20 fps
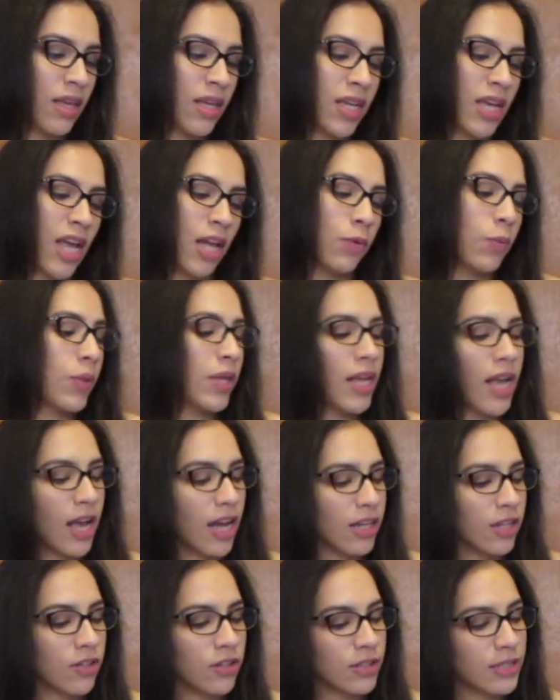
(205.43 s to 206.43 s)
Can we
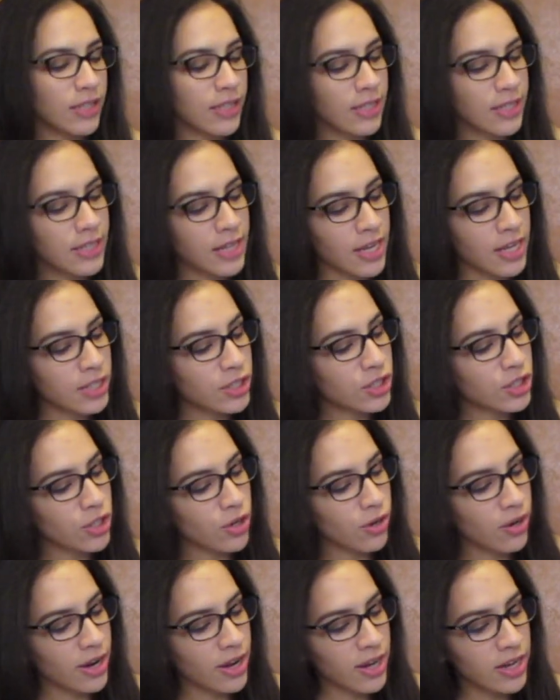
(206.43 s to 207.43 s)
accurately guess
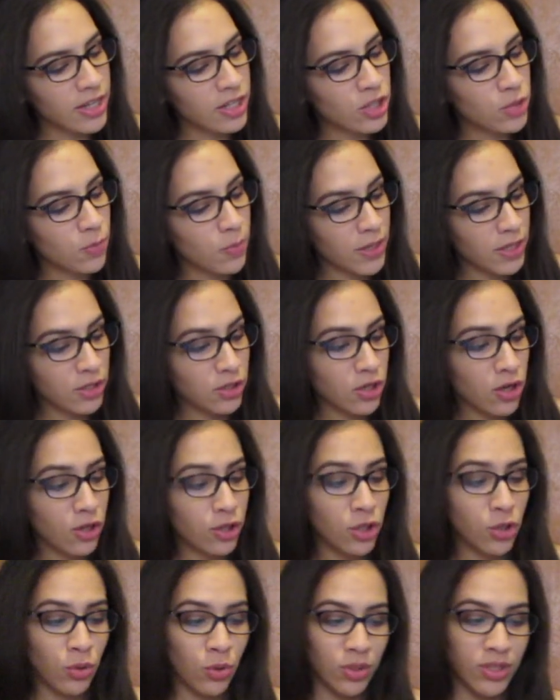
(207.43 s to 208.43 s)
your age based
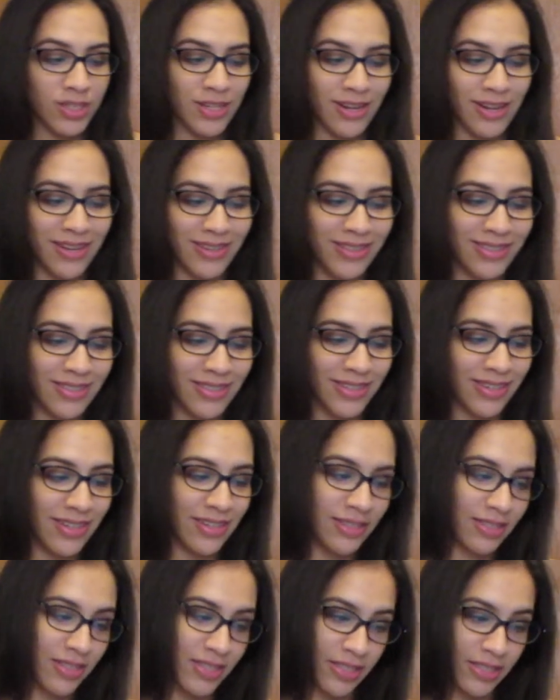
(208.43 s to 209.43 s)
on your taste
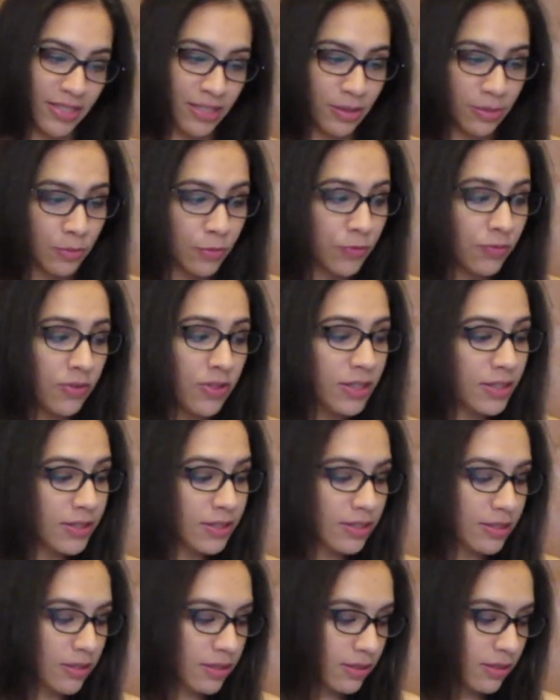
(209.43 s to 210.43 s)
in Disney
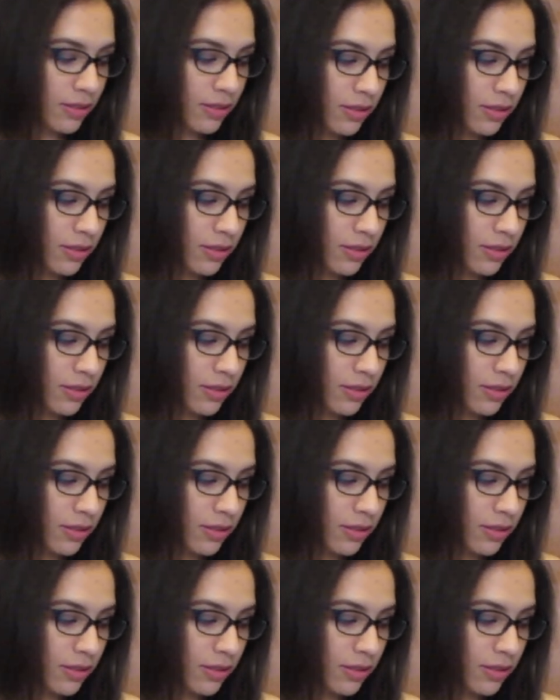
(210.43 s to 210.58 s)
movies?